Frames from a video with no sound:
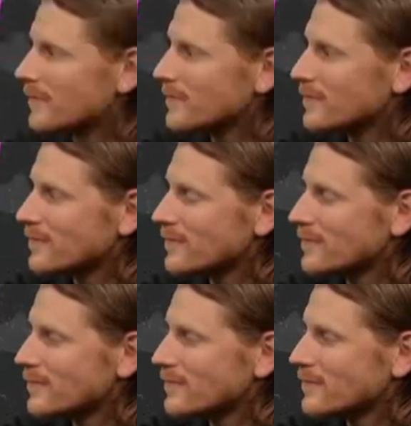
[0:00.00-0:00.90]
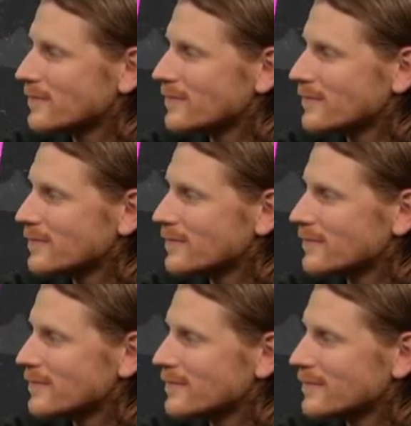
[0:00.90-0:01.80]

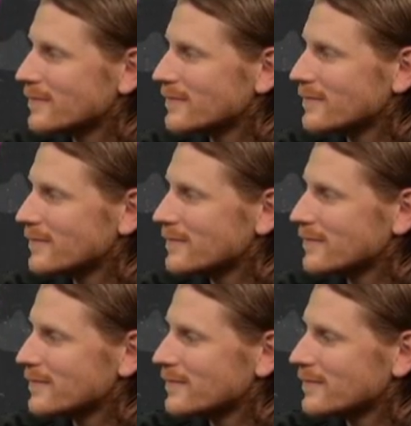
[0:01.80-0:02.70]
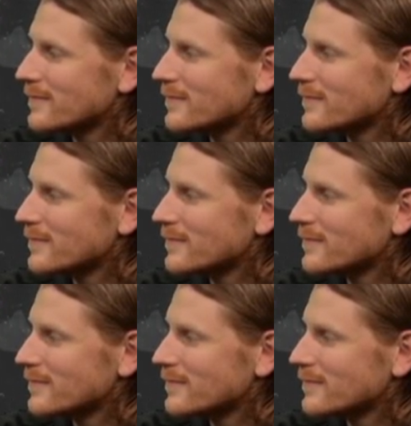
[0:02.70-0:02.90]
The person shown says nothing.